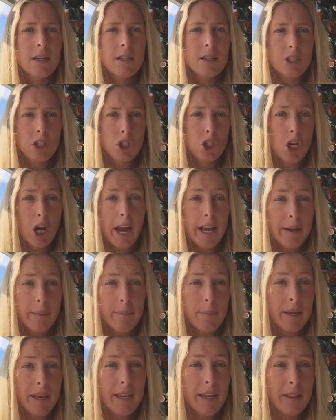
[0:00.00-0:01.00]
to try to
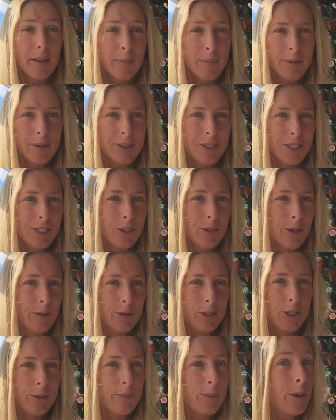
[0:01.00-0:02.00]
be the person who I
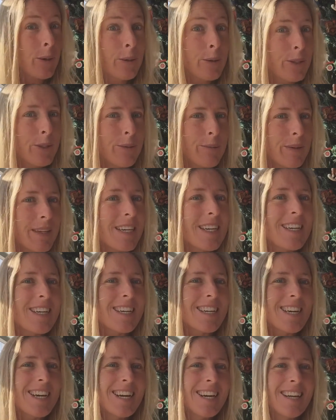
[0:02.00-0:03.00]
was supposed to
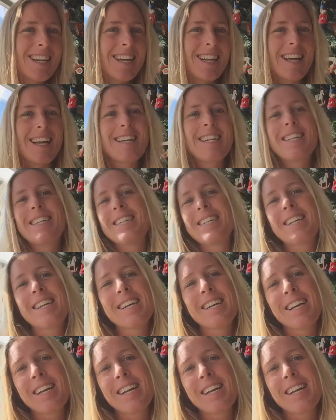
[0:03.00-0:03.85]
be, and